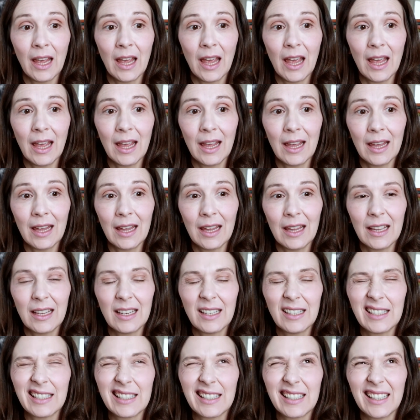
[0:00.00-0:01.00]

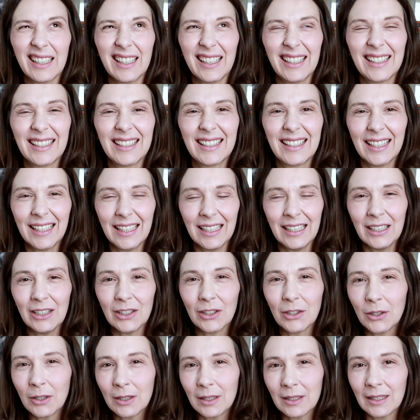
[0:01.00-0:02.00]
And it didn't
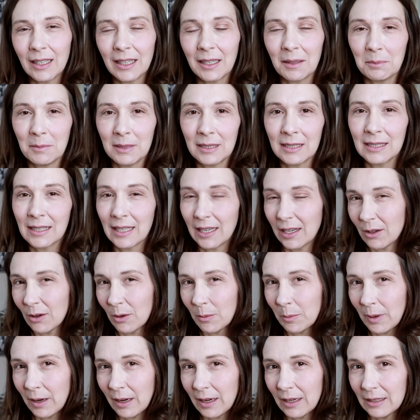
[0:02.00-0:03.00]
look like mosquito
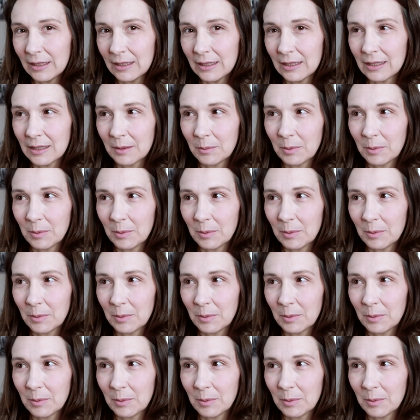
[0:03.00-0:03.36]
bites,